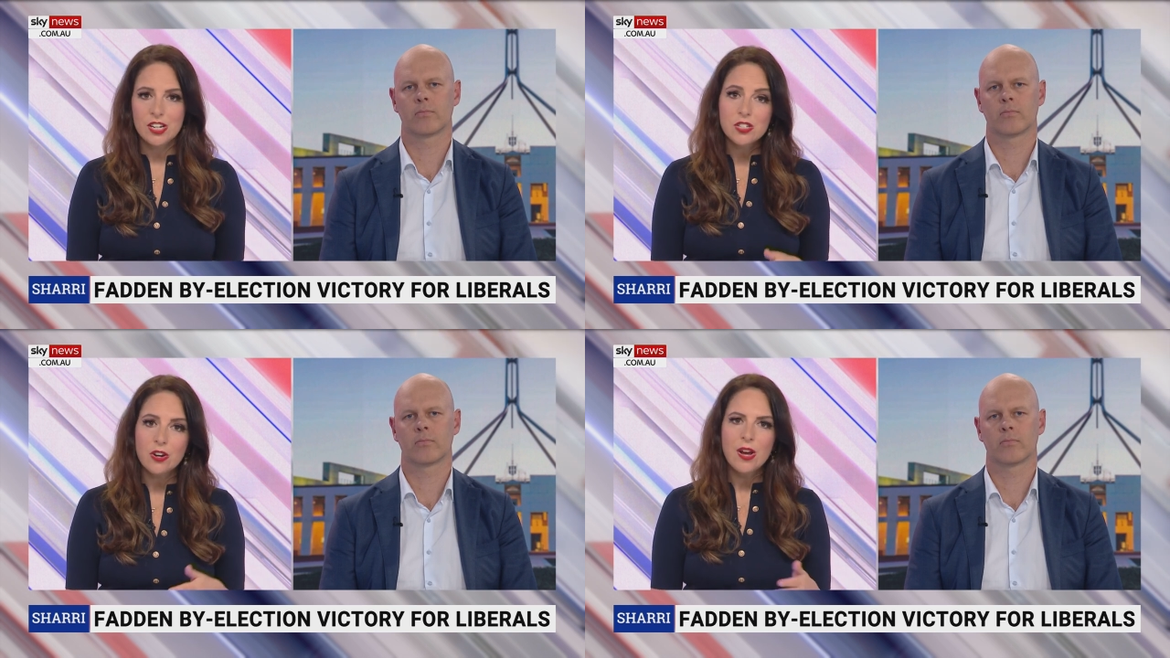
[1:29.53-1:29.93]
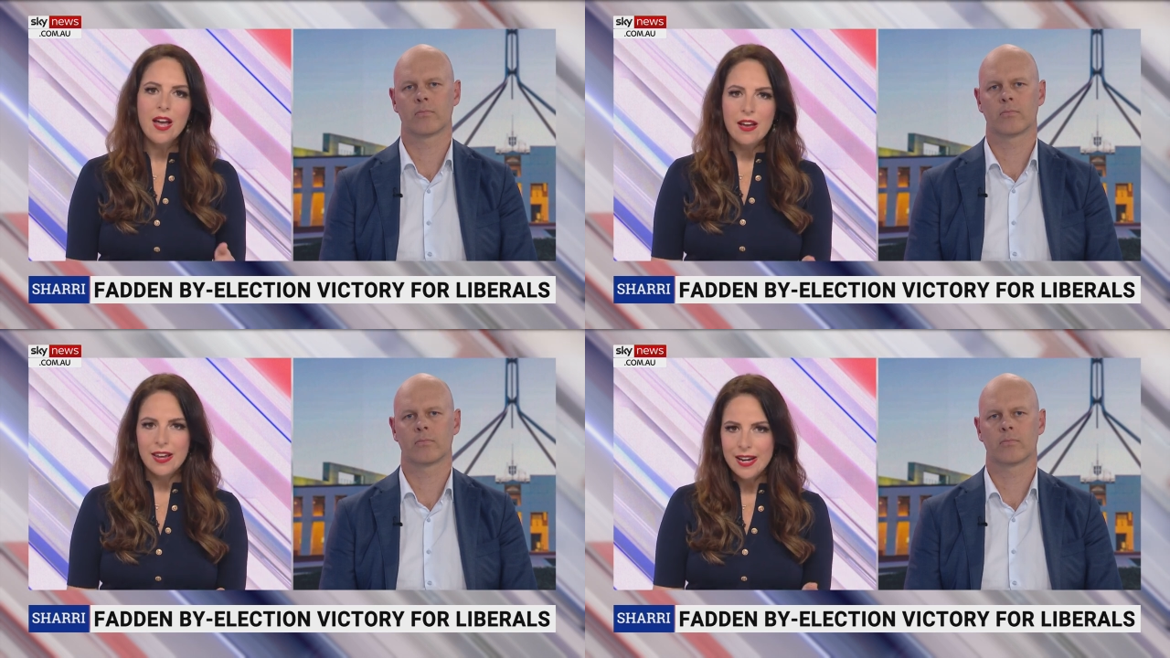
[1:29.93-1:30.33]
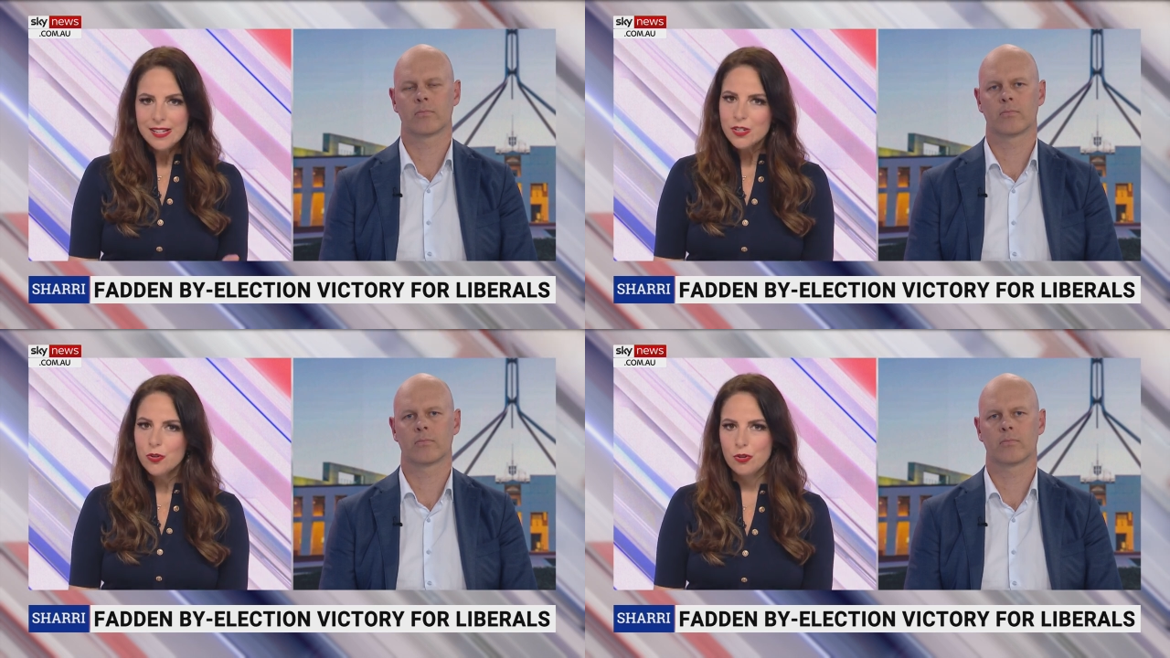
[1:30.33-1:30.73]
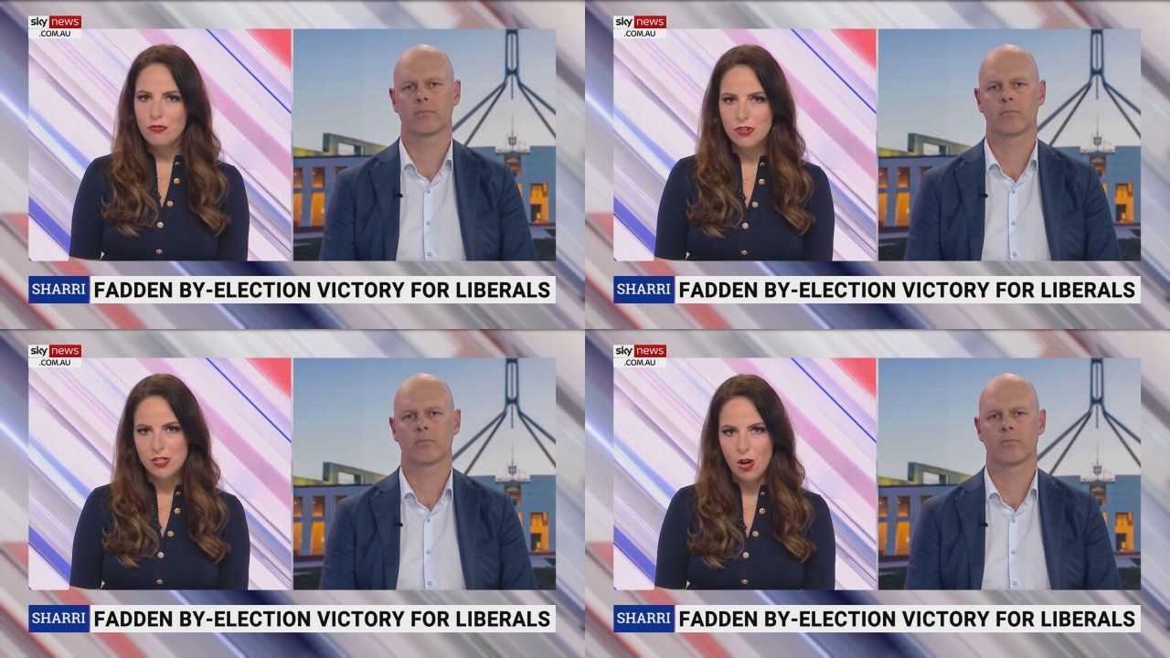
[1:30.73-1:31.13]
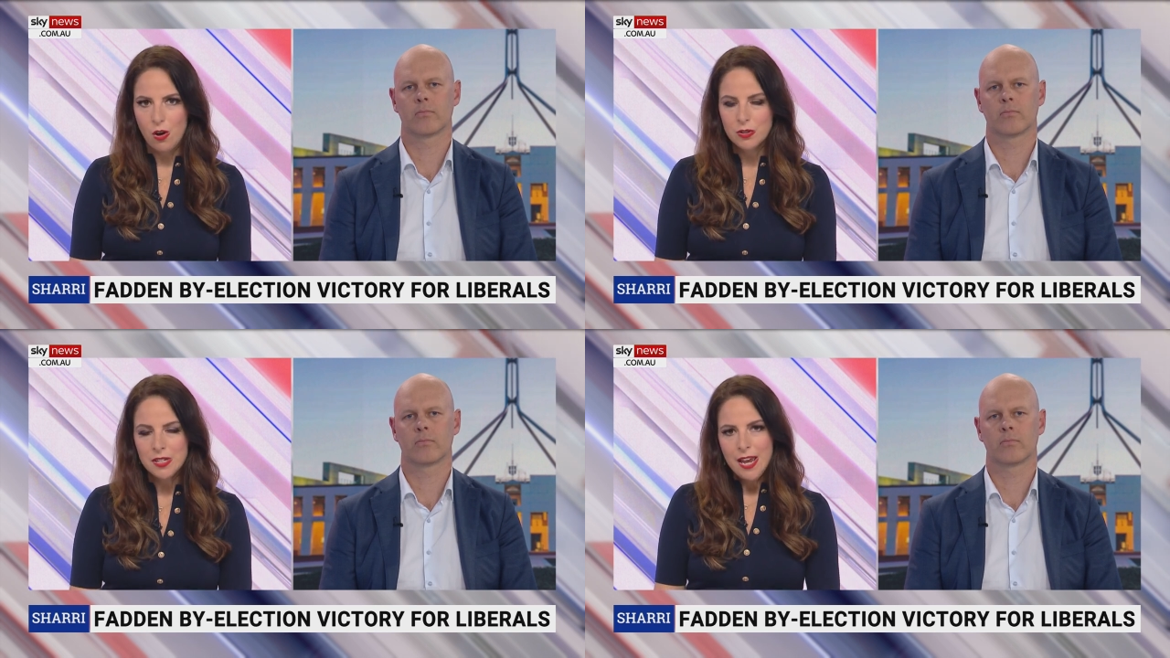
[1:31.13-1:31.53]
Speaker 1: So it is a good
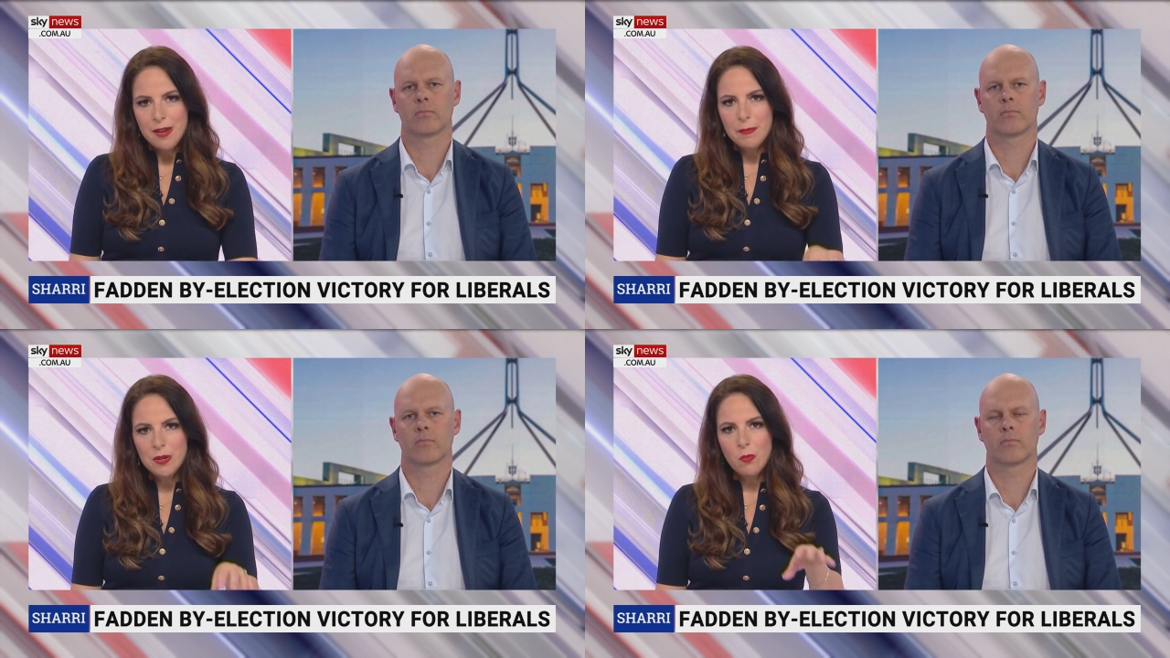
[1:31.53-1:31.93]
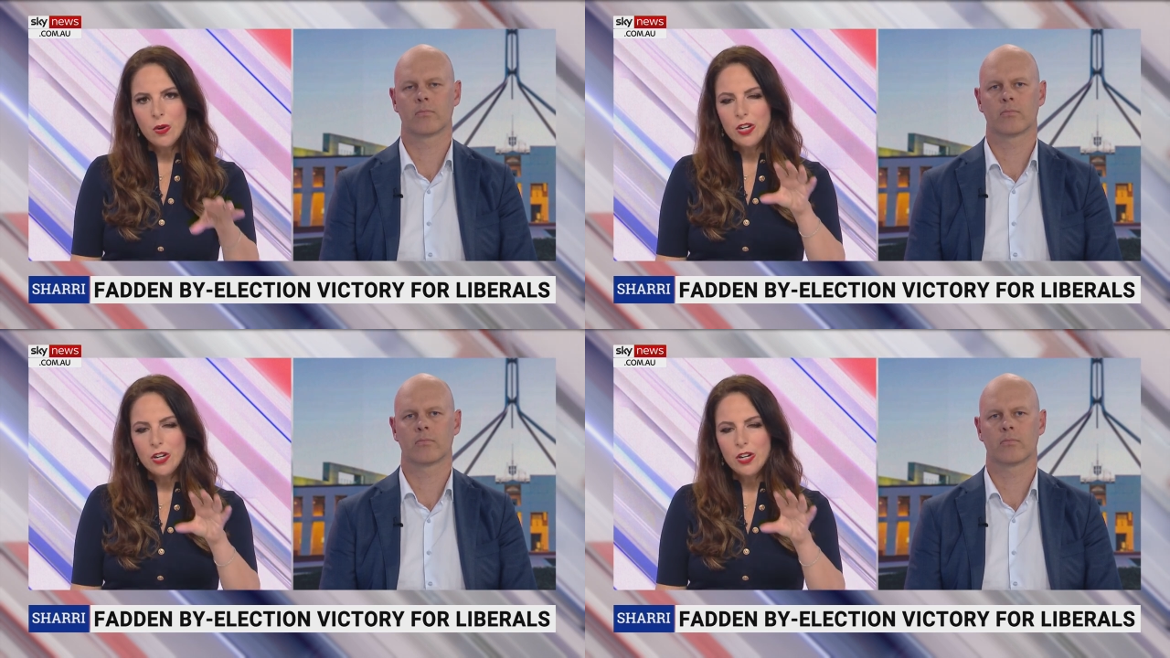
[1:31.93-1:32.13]
result. But what